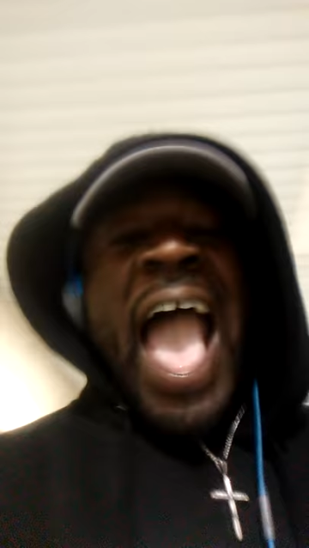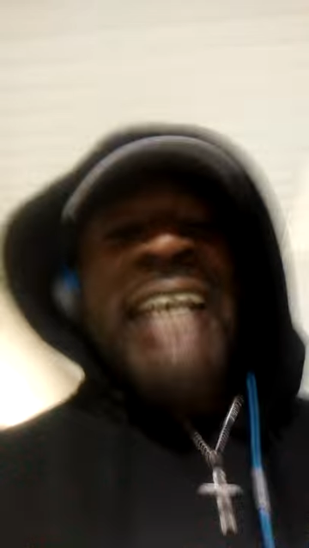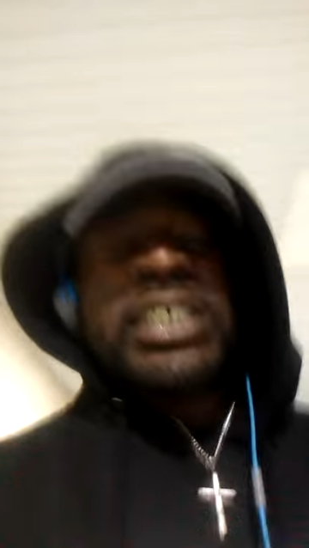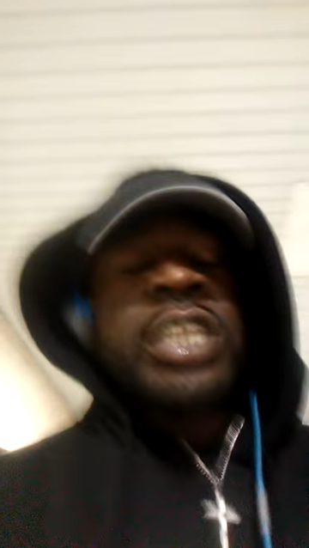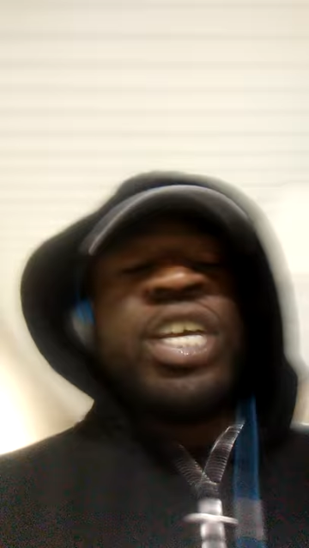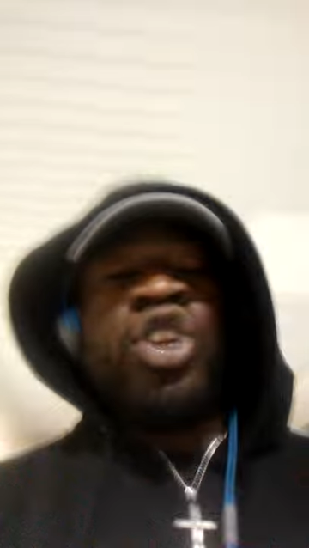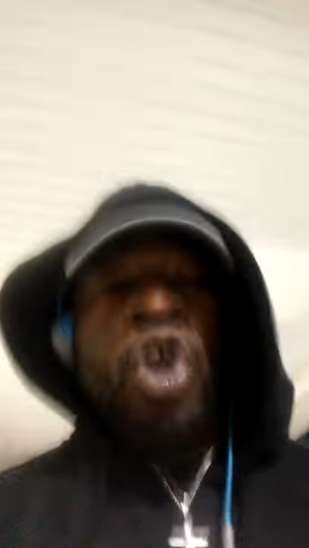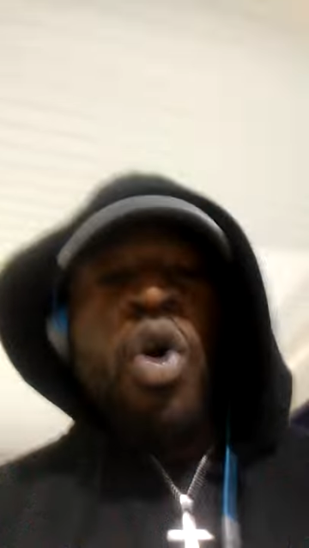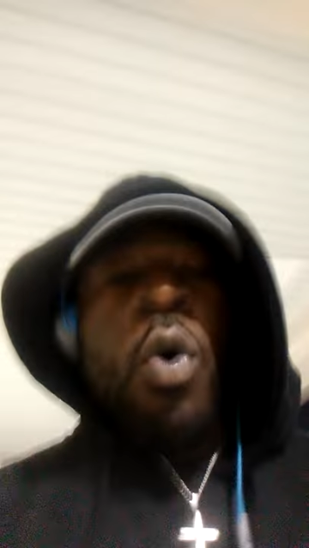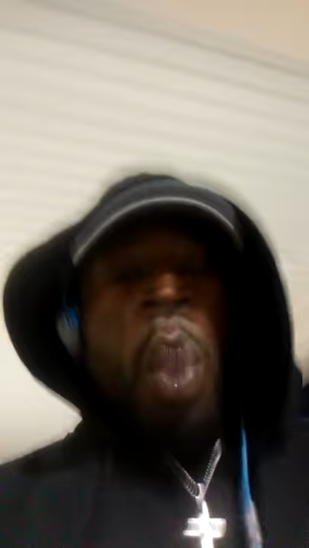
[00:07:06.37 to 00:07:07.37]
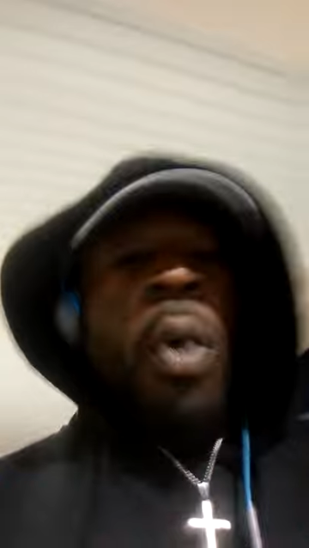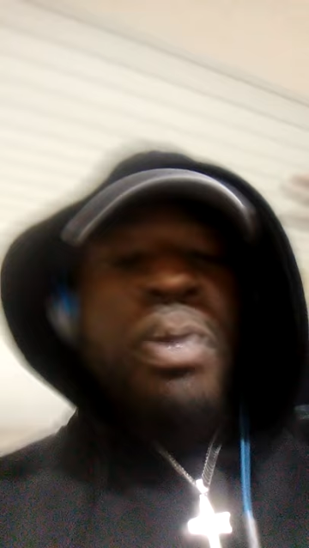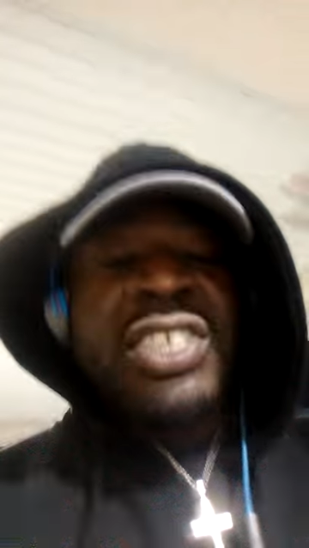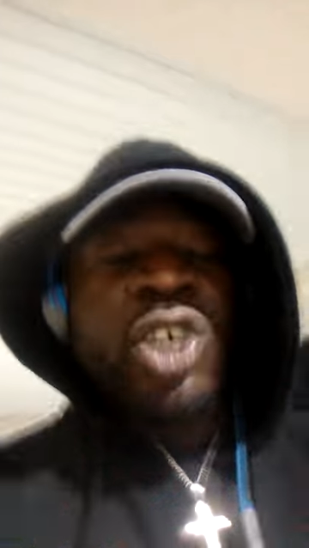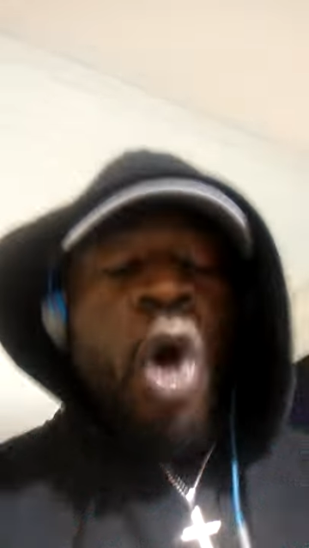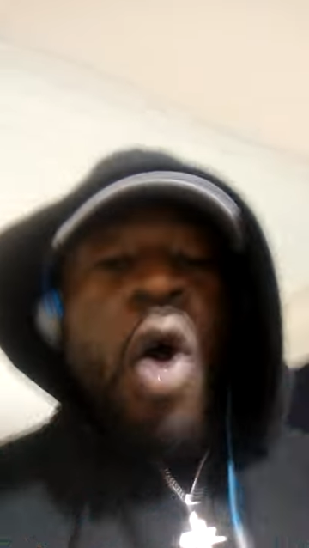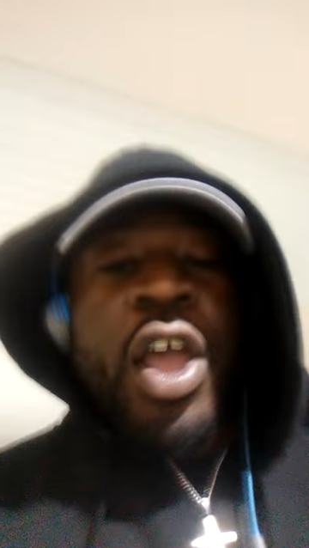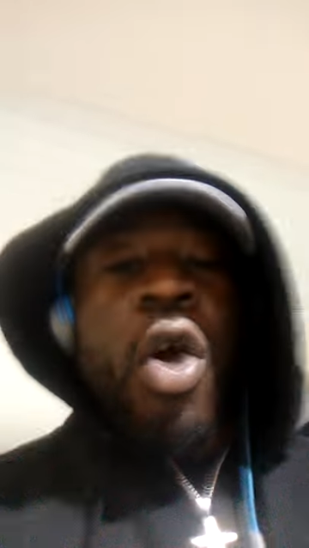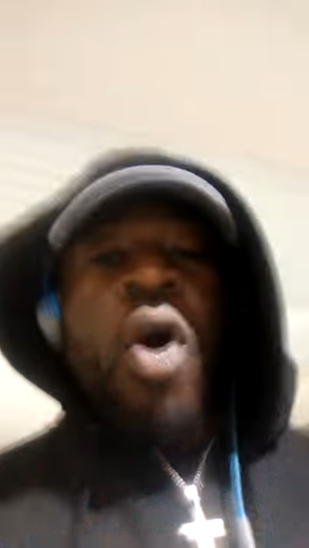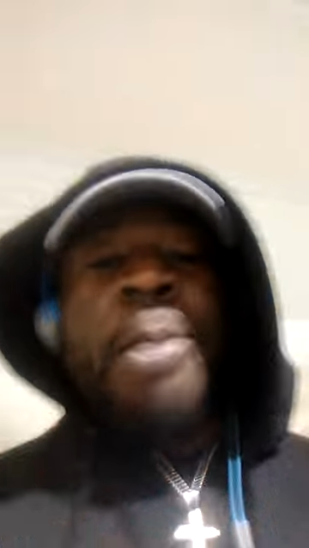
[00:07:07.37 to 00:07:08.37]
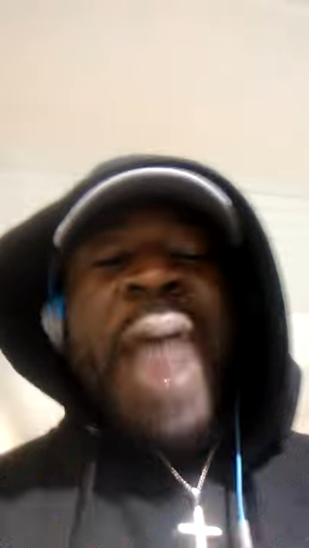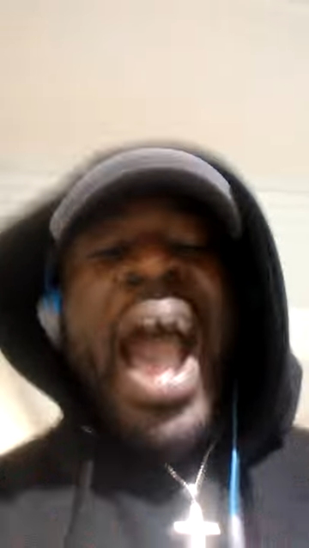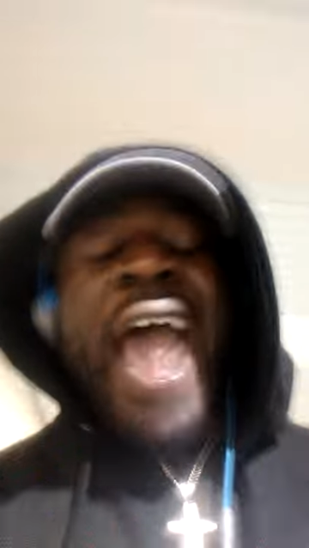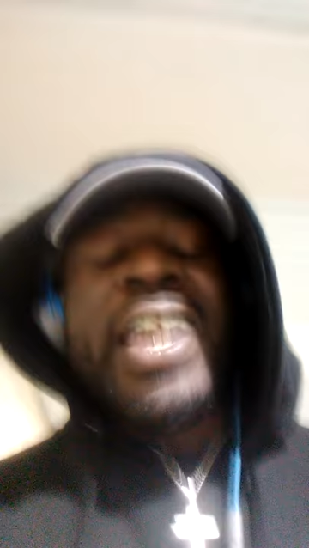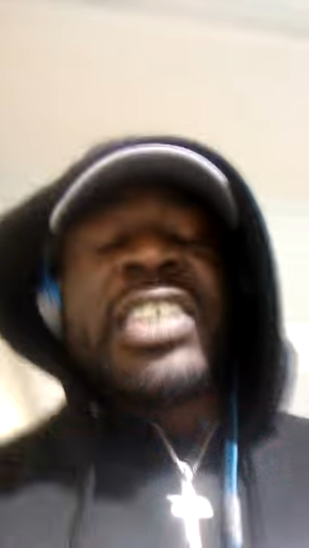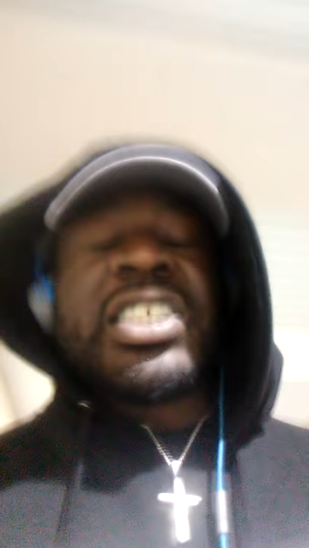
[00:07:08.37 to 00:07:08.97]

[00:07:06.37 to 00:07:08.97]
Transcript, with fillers: actually knew what was going on behind the